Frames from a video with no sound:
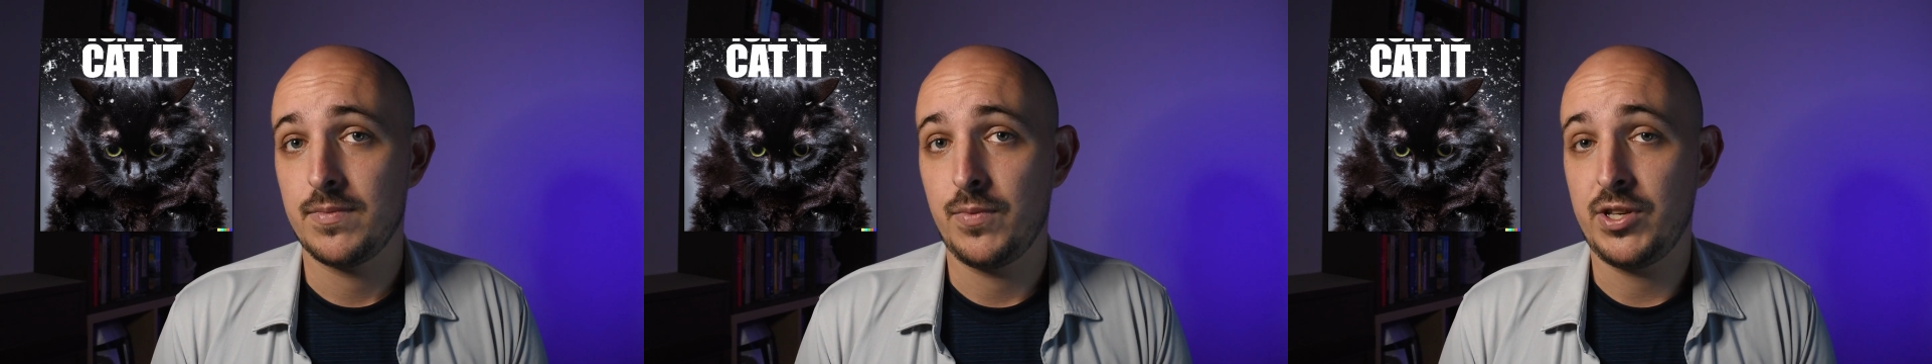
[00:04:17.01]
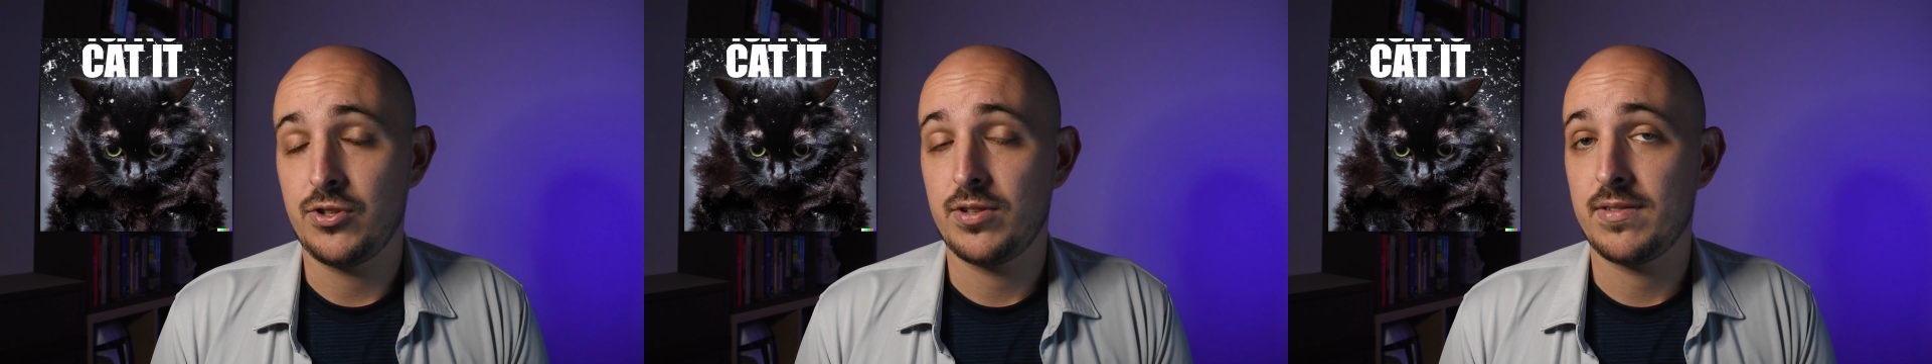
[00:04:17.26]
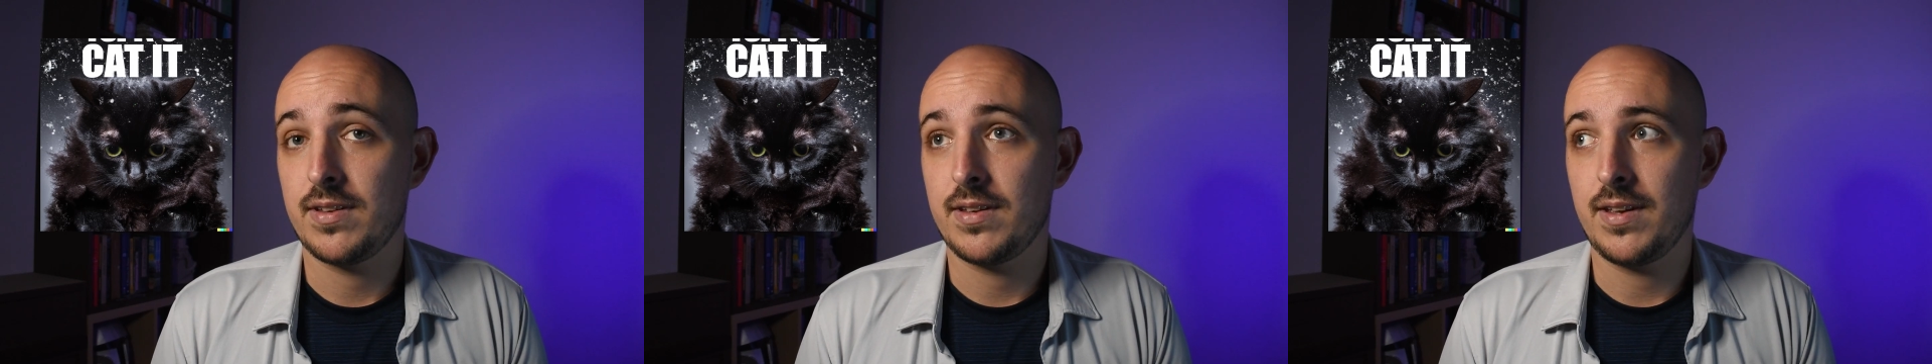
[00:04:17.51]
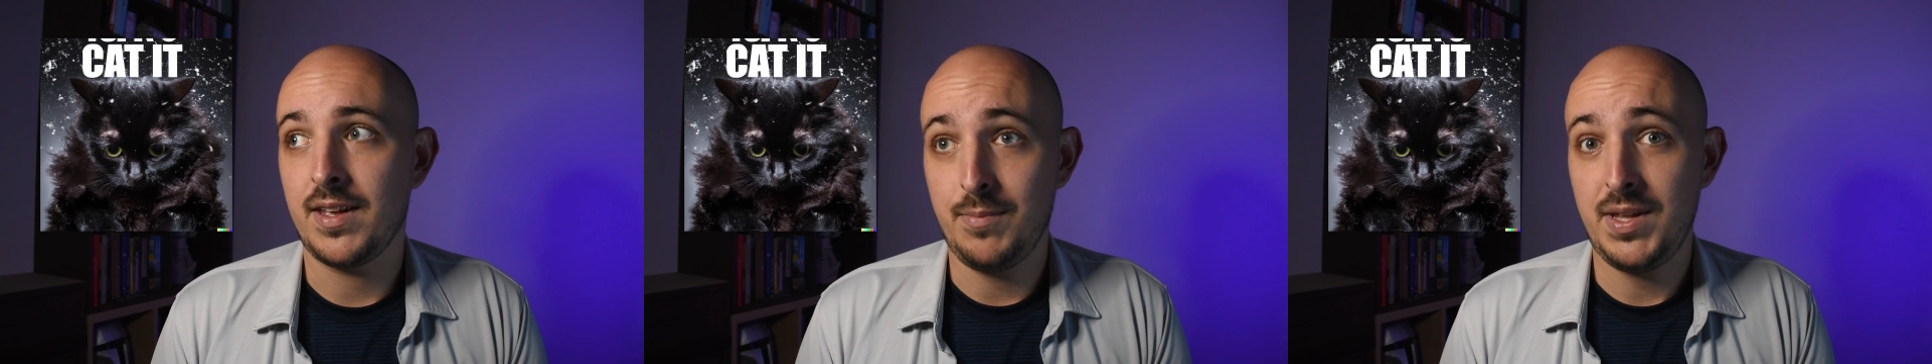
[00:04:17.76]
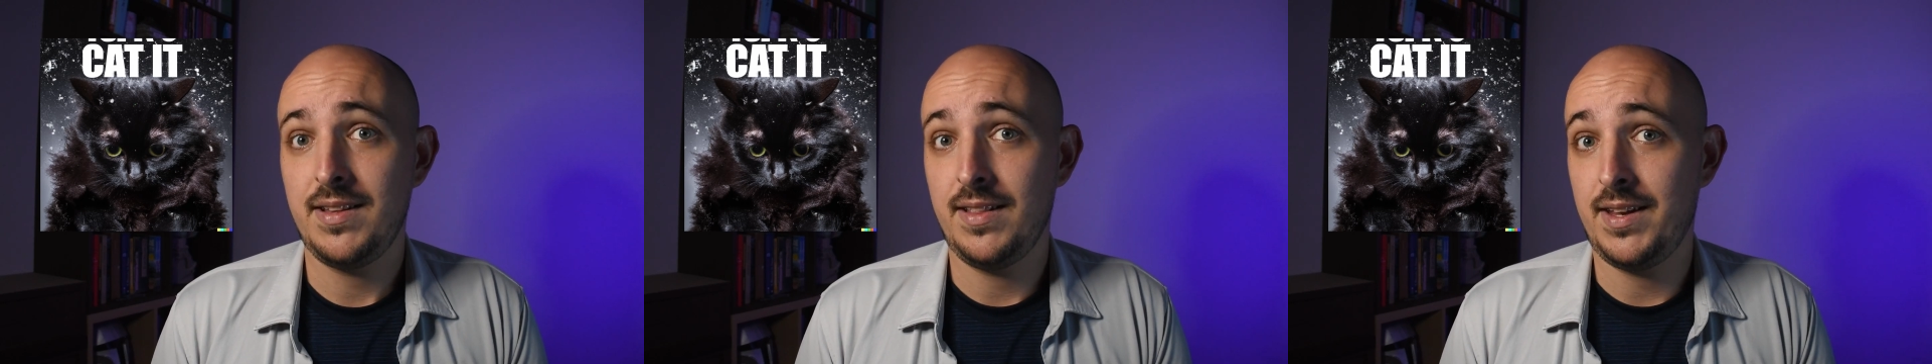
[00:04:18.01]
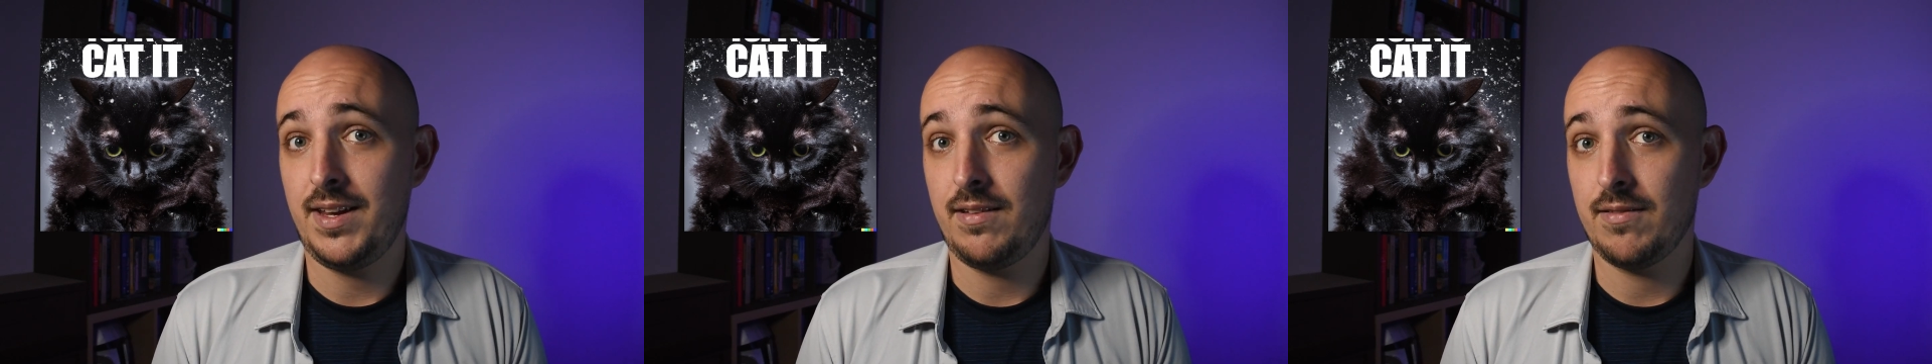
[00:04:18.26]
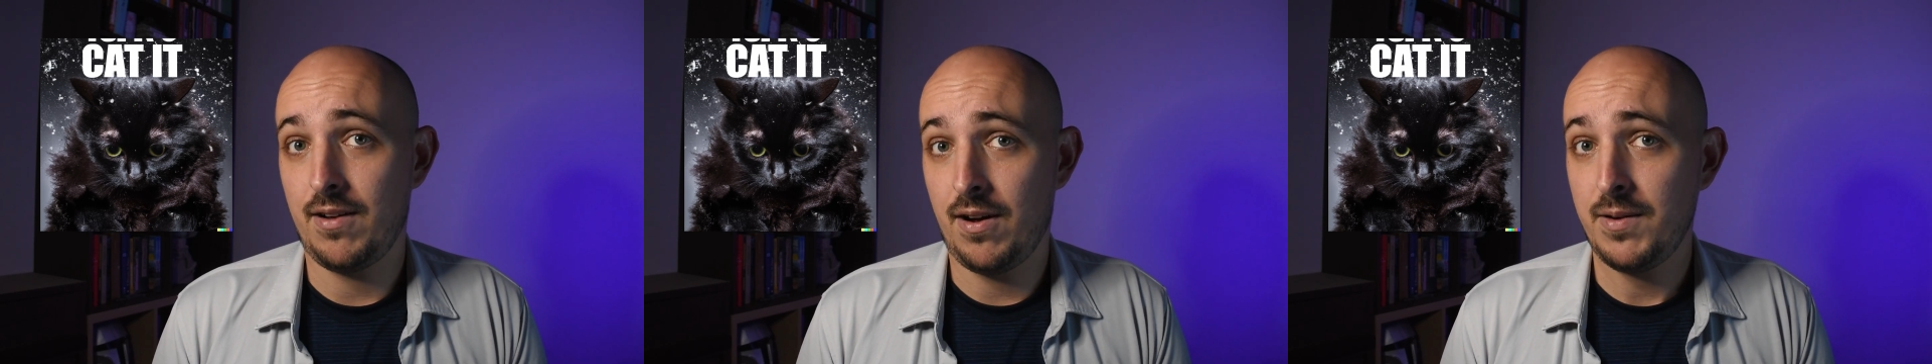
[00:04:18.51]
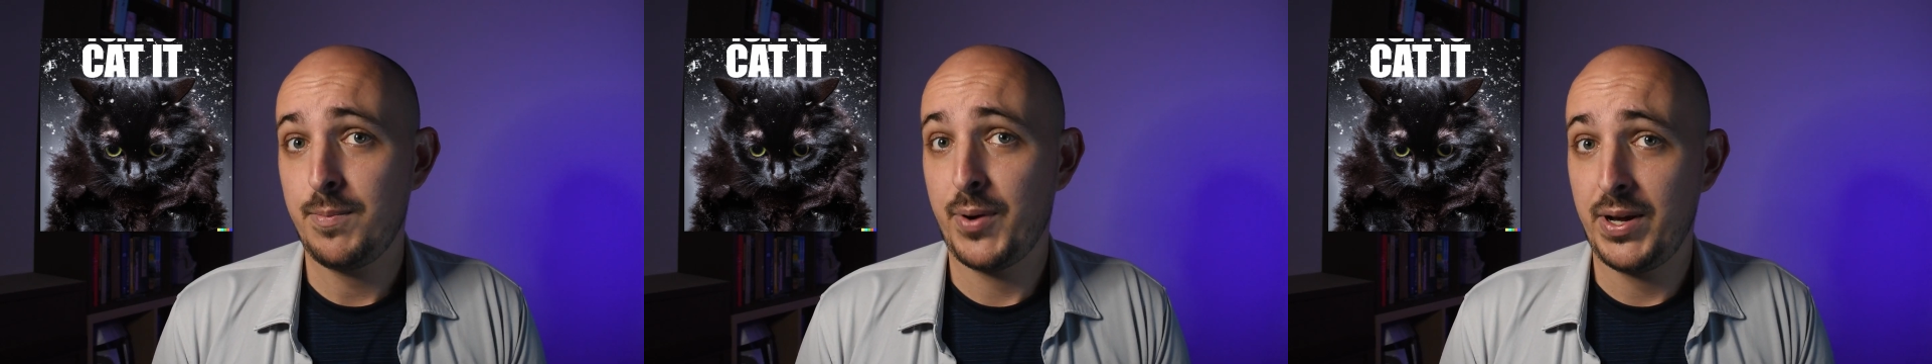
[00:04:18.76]
which admittedly
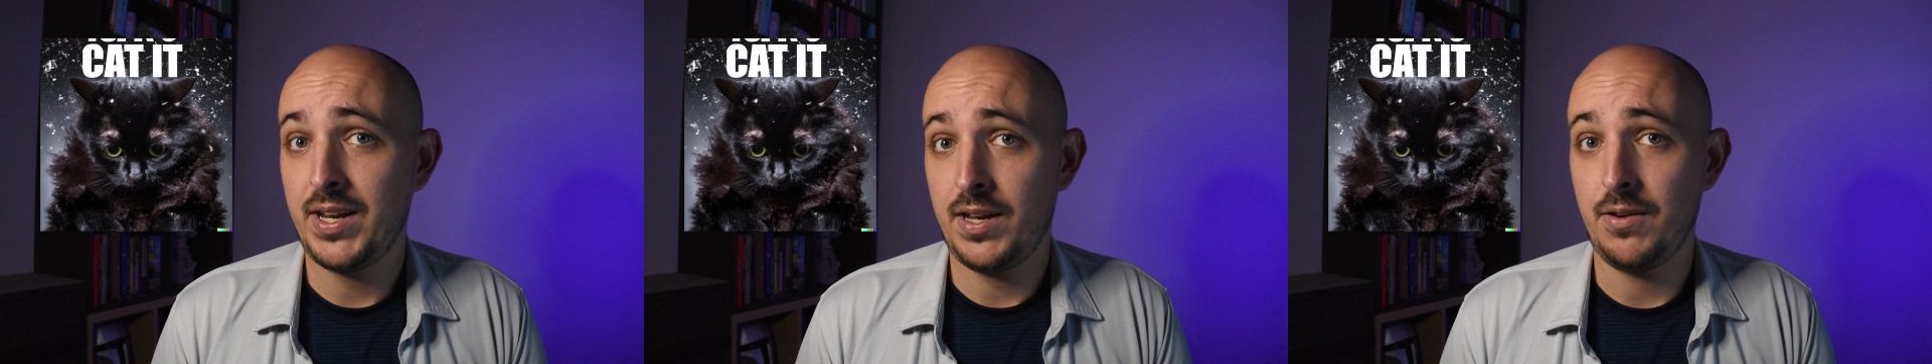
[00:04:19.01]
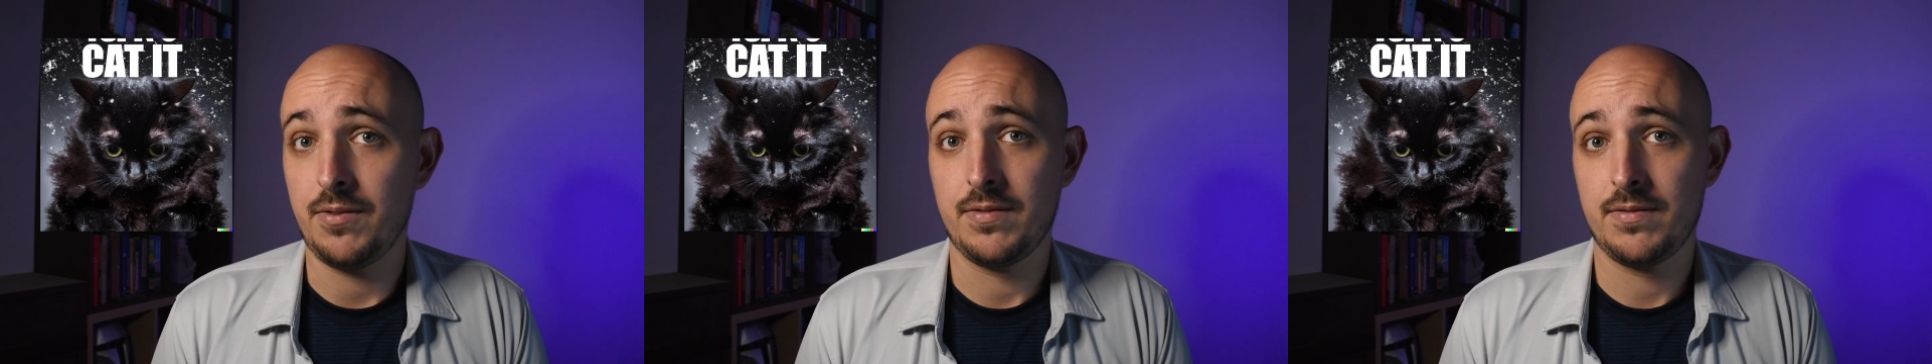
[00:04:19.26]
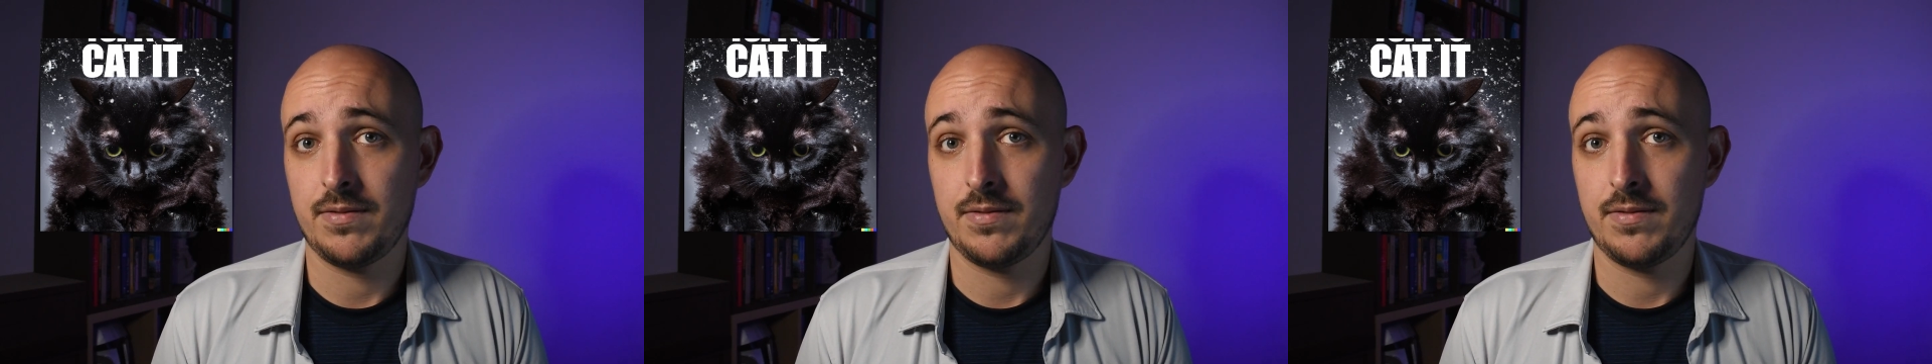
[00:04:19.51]
are pretty cute?